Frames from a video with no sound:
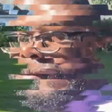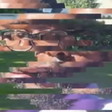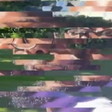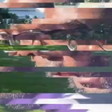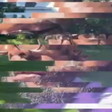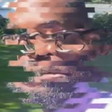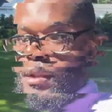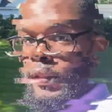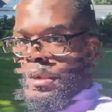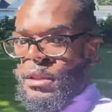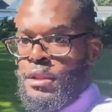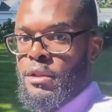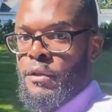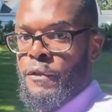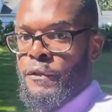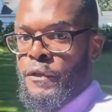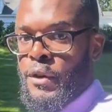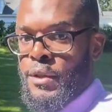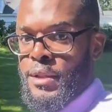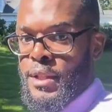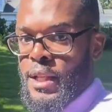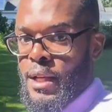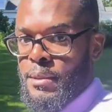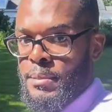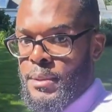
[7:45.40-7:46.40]
If this is your
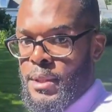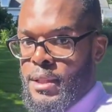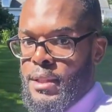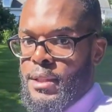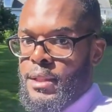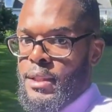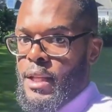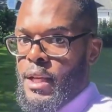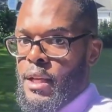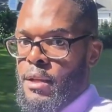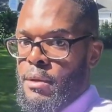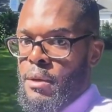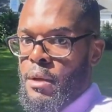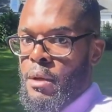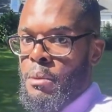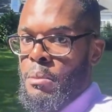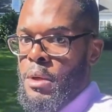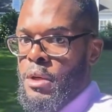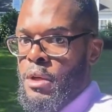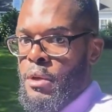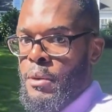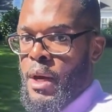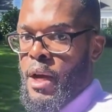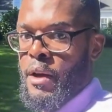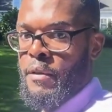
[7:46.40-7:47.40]
first time to this channel and you
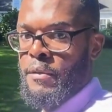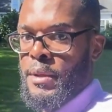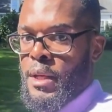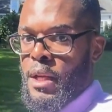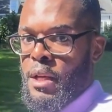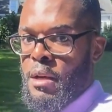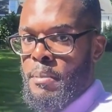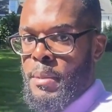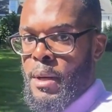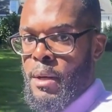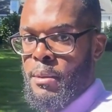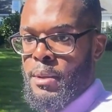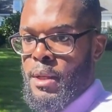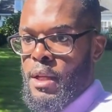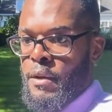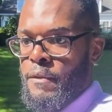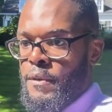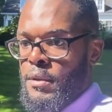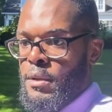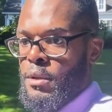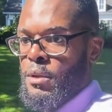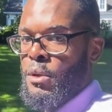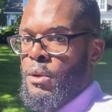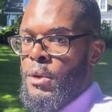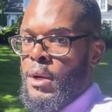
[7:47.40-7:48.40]
want to know everything about
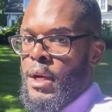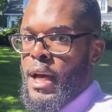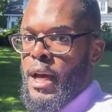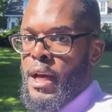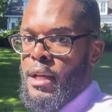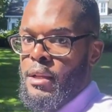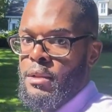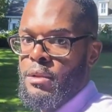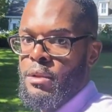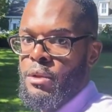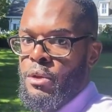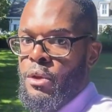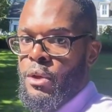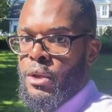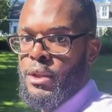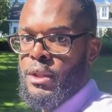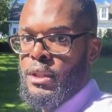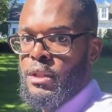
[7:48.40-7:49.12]
living in Long Island, New York,